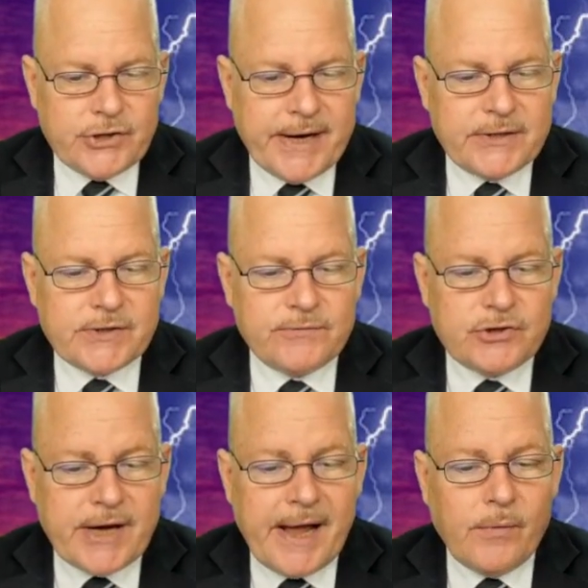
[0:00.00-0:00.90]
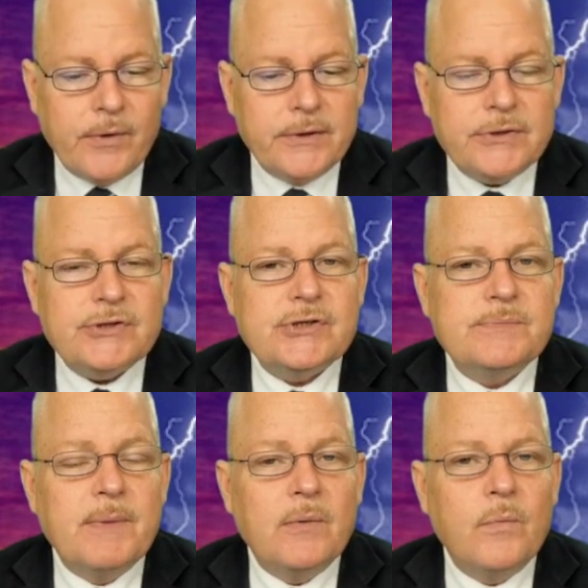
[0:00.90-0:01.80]
chance of
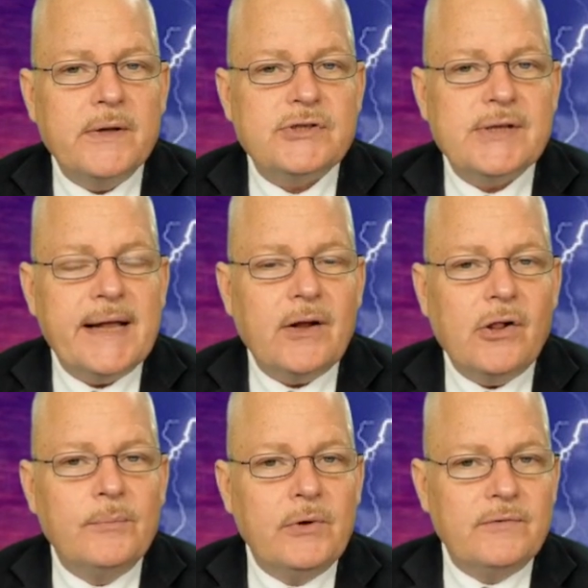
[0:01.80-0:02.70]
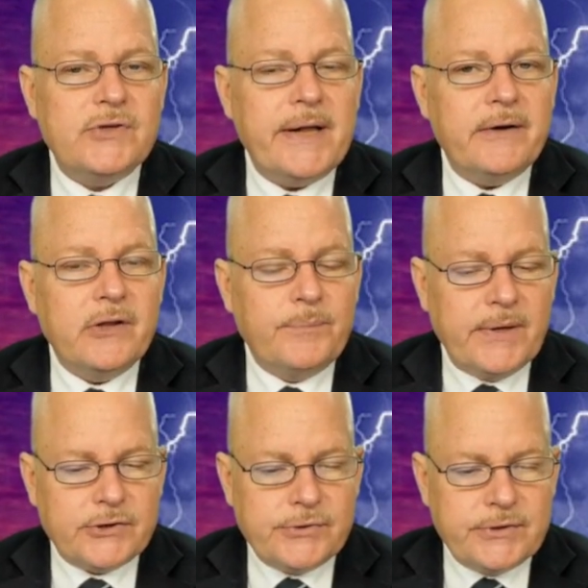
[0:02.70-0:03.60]
showers. But once that all moves out of the
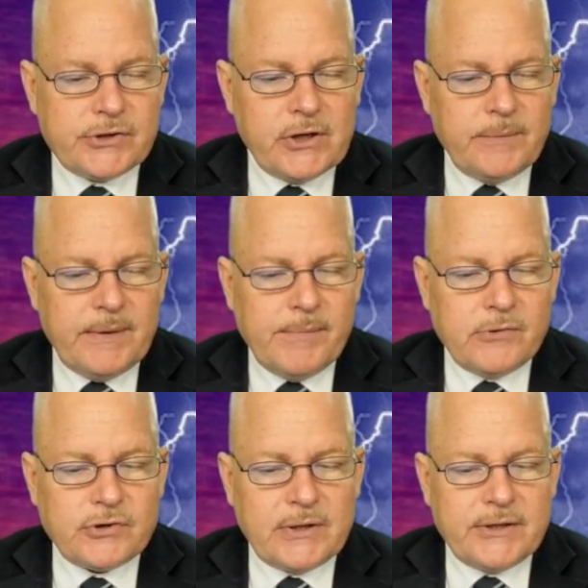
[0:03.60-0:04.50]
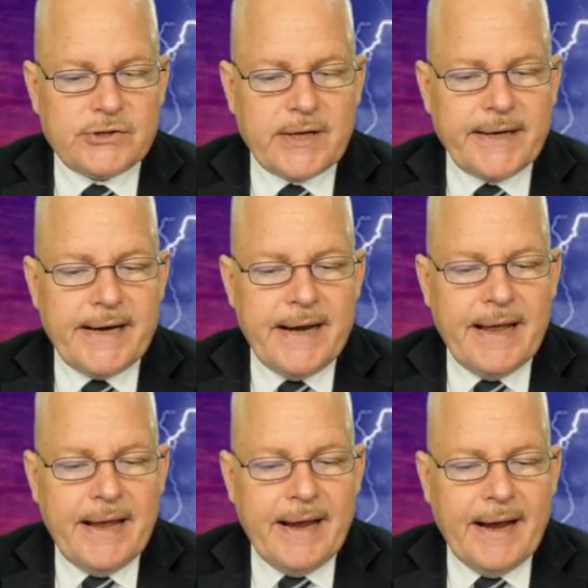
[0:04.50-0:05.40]
picture, it's going to be mostly sunny
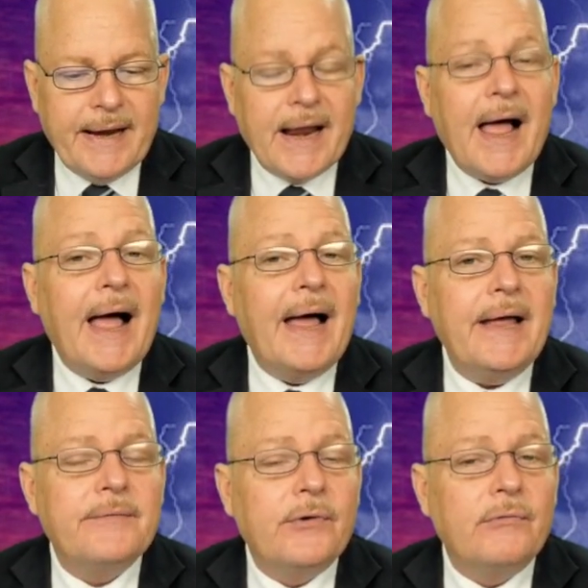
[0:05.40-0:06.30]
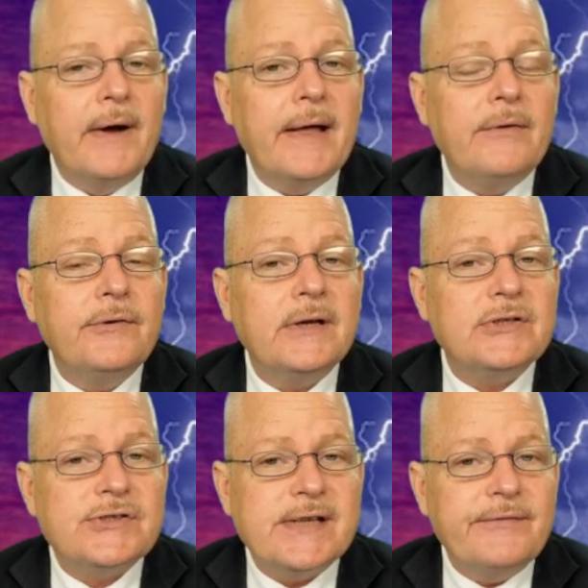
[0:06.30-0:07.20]
and a high of around
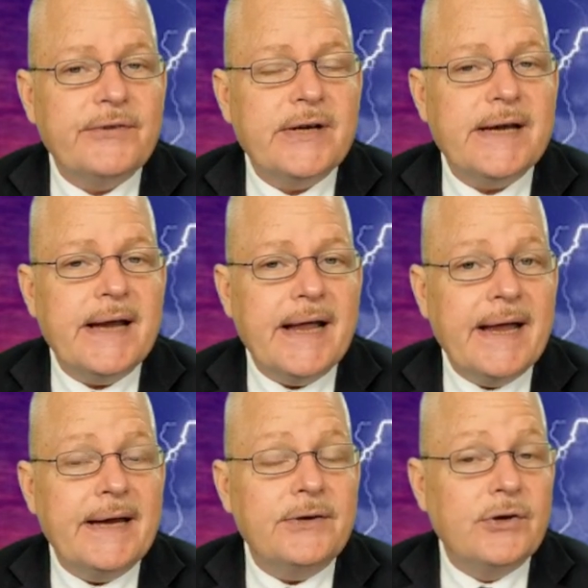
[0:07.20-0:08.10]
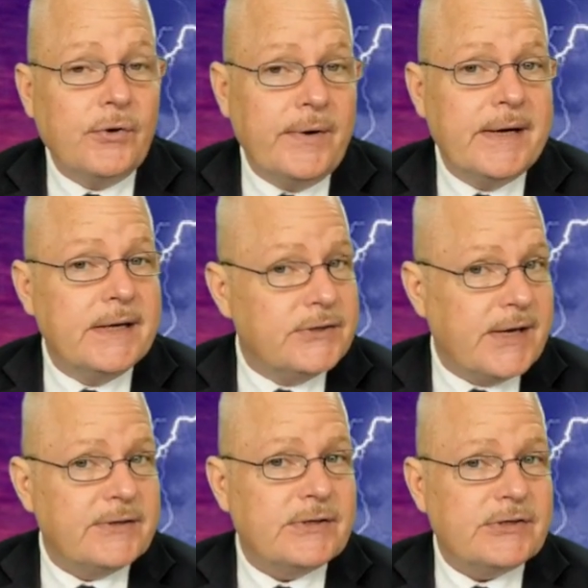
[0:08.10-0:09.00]
78 degrees.
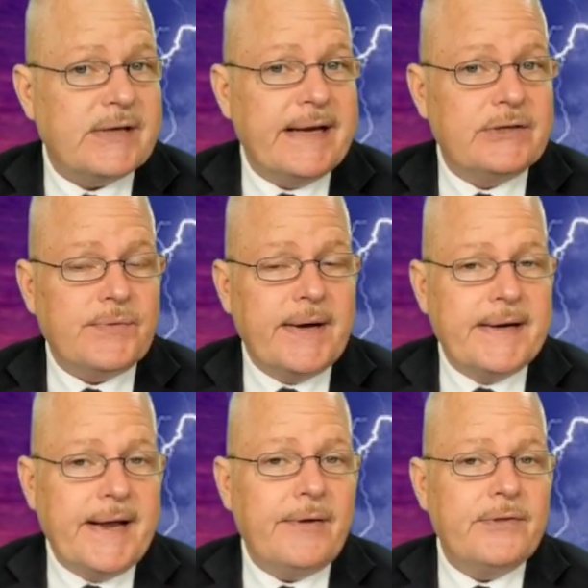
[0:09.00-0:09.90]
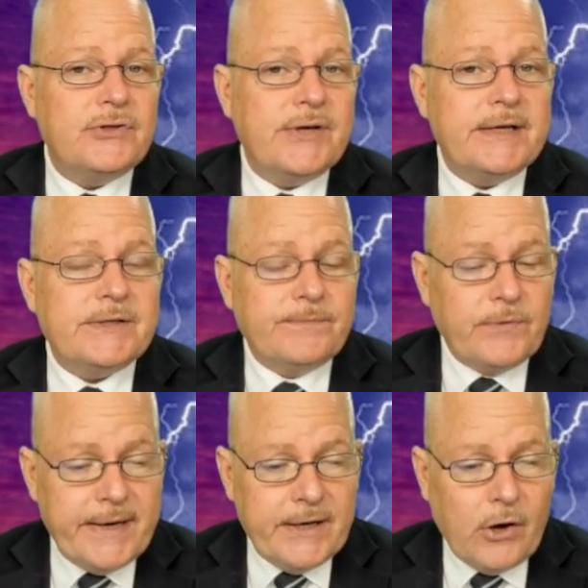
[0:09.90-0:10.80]
As it stands right now, the chance of
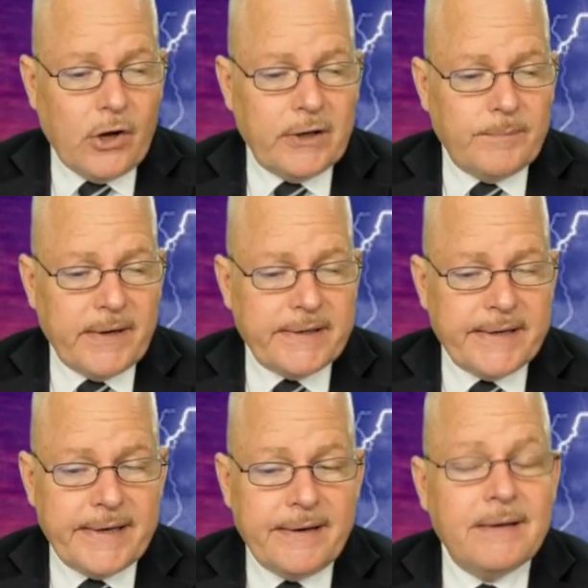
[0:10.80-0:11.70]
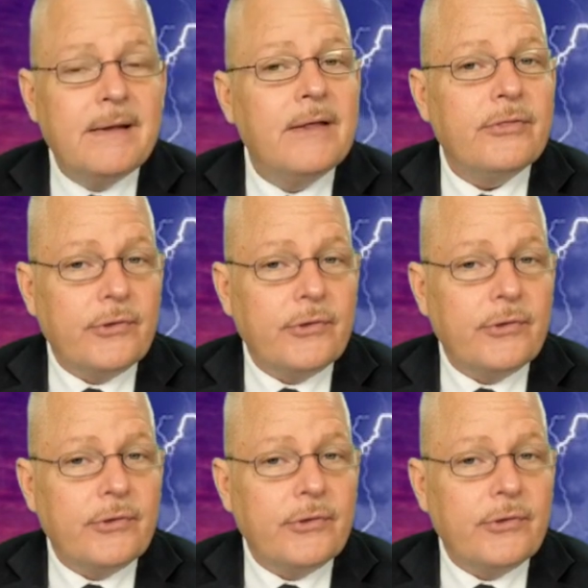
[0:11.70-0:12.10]
rain on Monday,